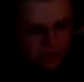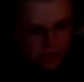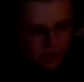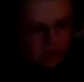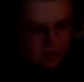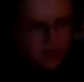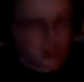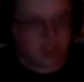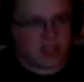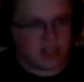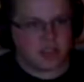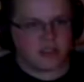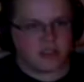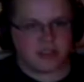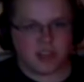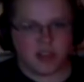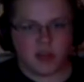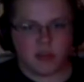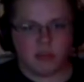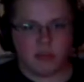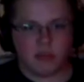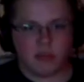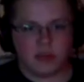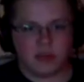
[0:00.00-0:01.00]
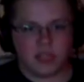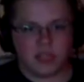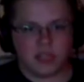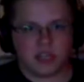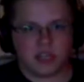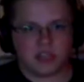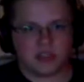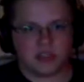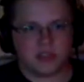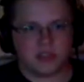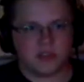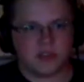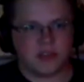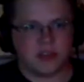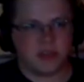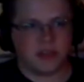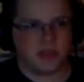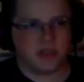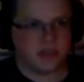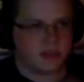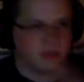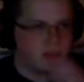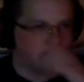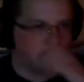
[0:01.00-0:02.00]
convenient teleportation
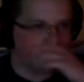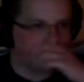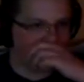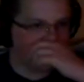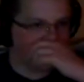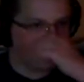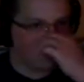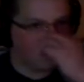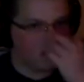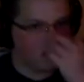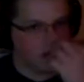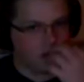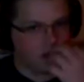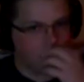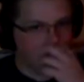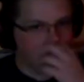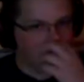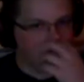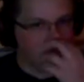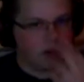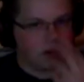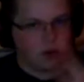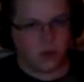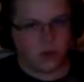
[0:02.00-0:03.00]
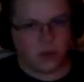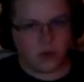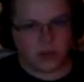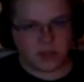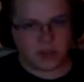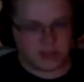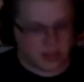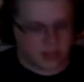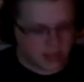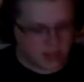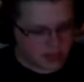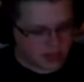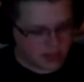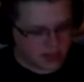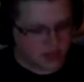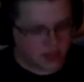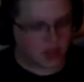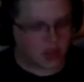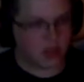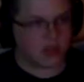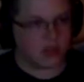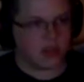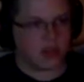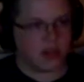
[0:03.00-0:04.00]
spheres. Once this is
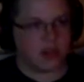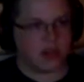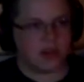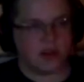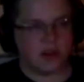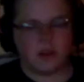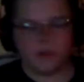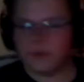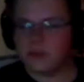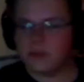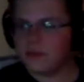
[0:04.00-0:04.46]
all done.